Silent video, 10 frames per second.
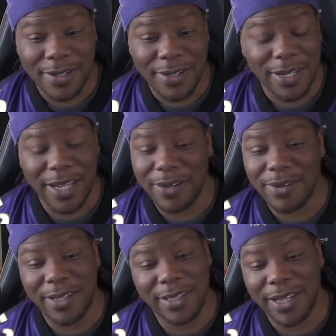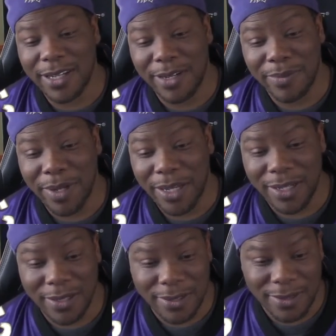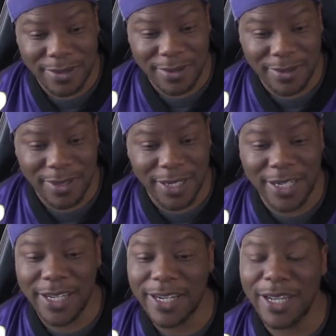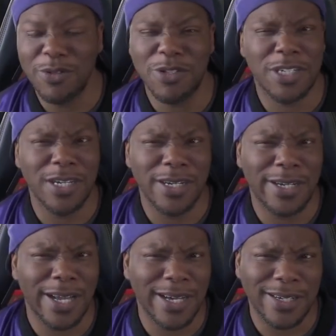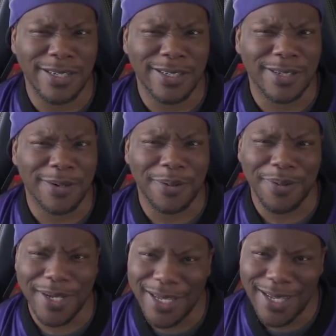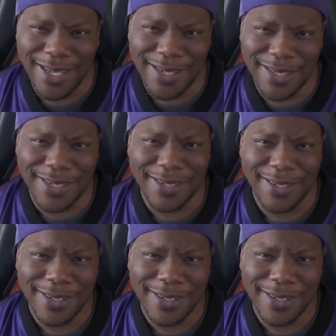They ain't gonna let that come back. And then they was shutting down the screens.